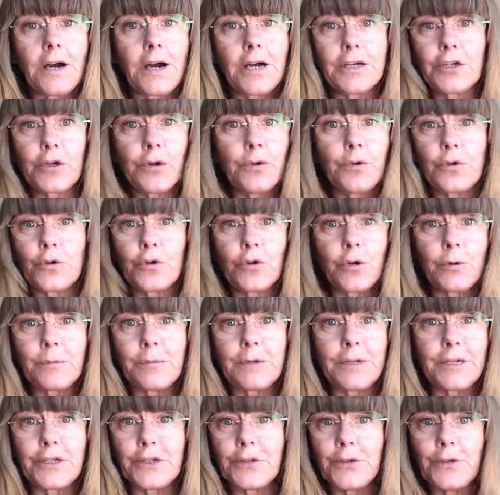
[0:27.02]
I don't
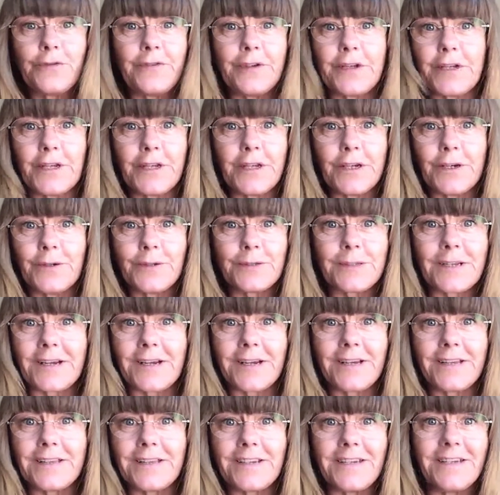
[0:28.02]
normally do videos
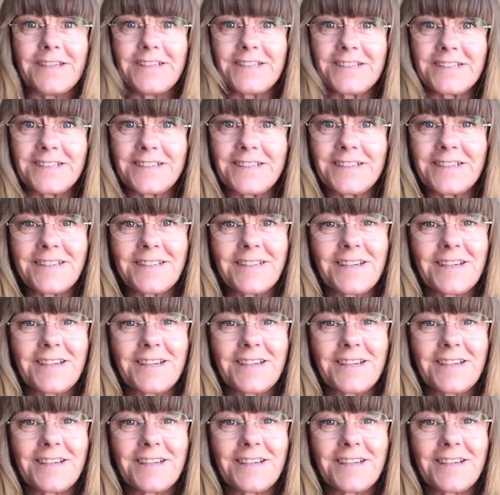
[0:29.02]
like this